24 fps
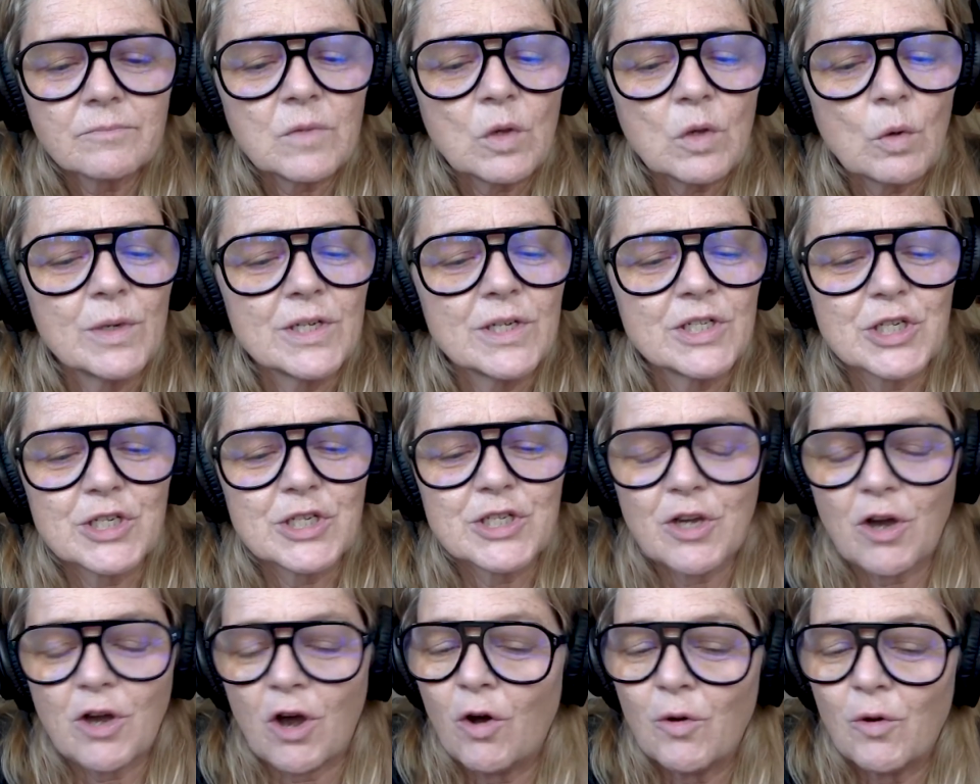which is
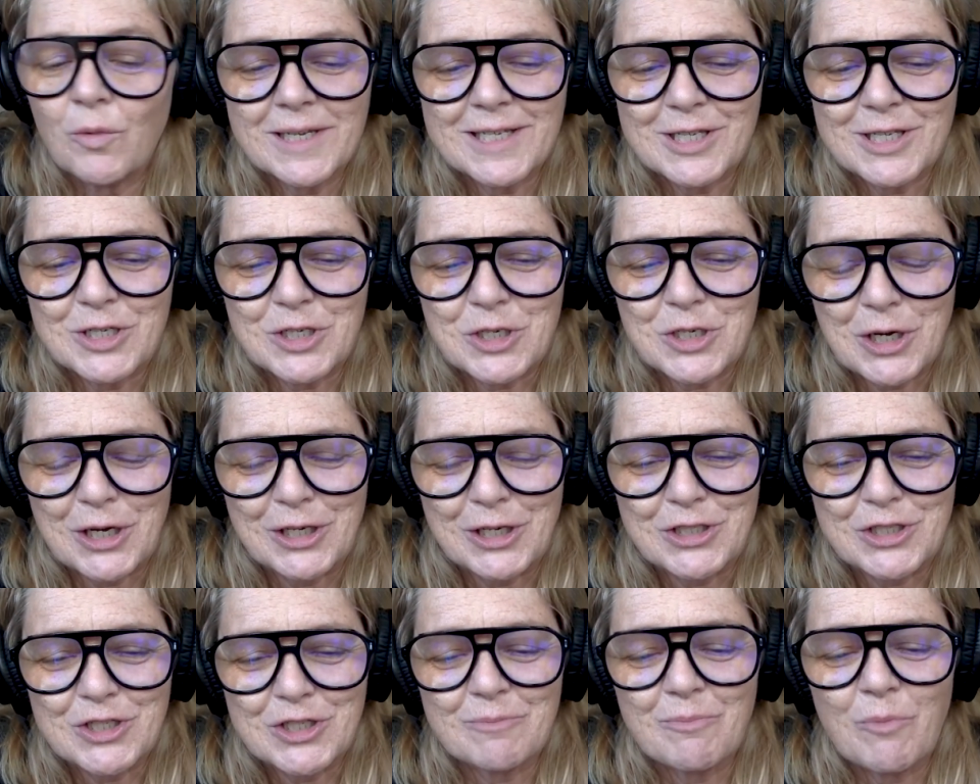always
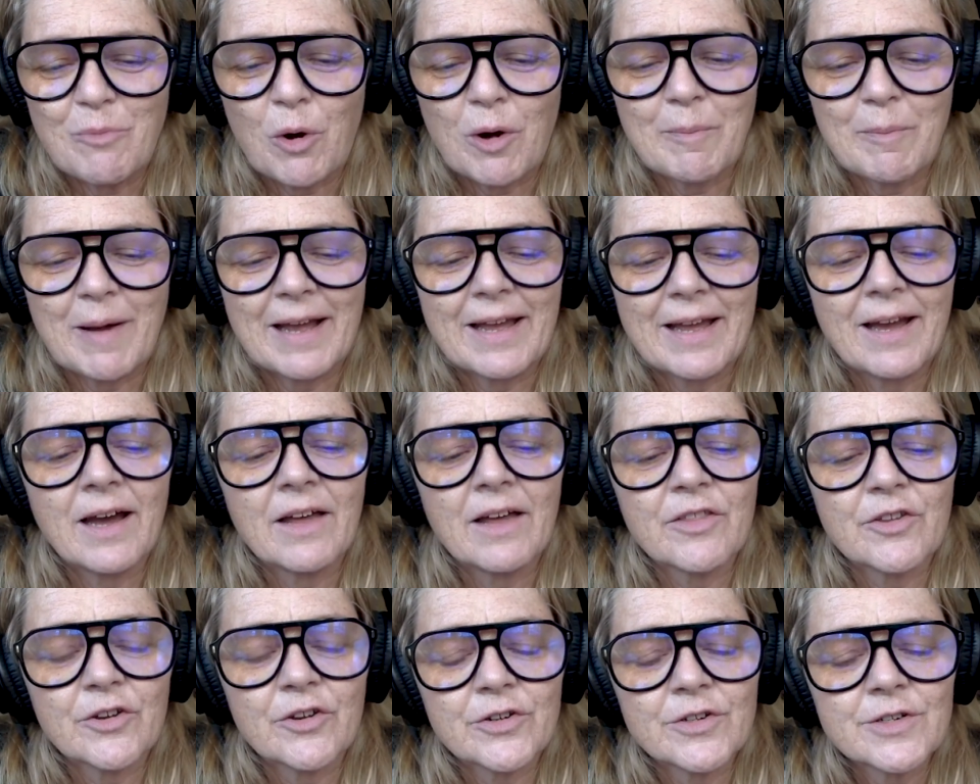judged more by
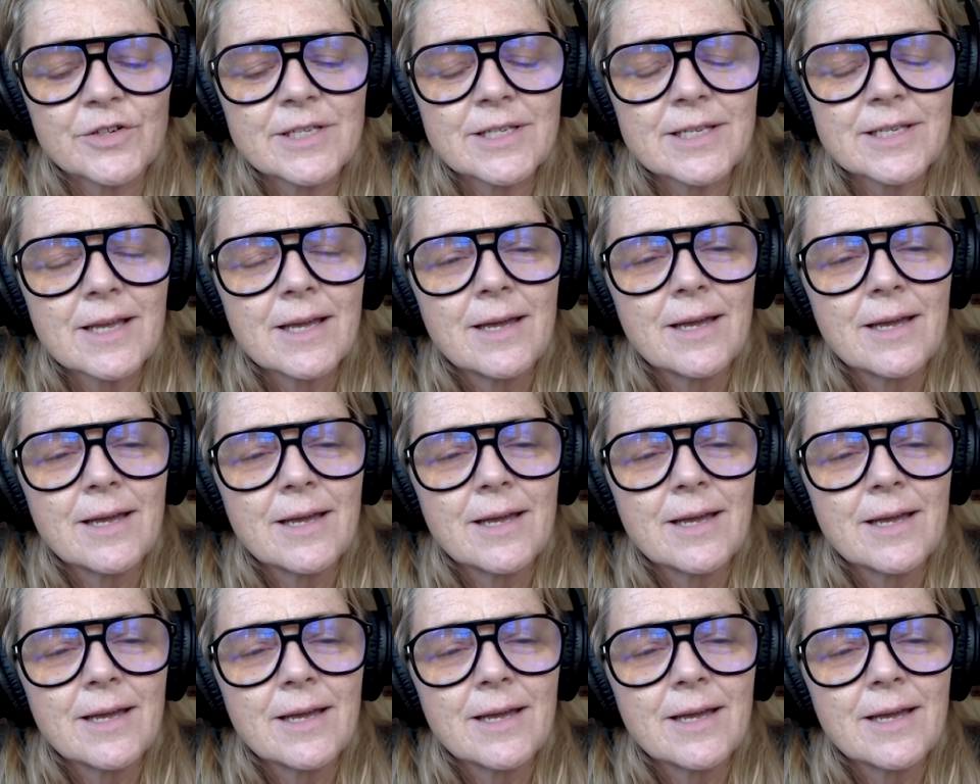others,